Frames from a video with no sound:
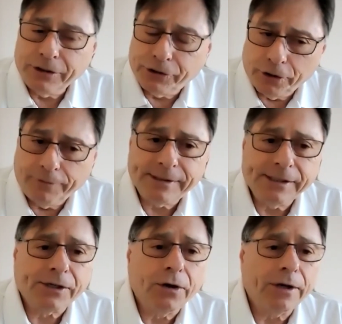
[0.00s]

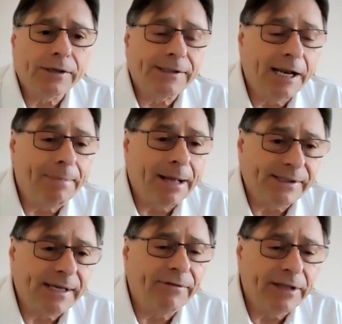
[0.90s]
services cost and about
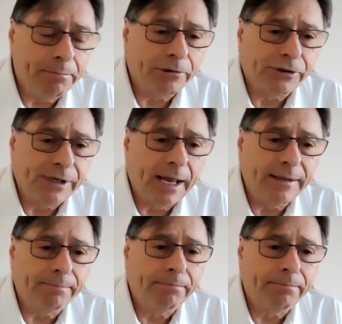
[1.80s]
70%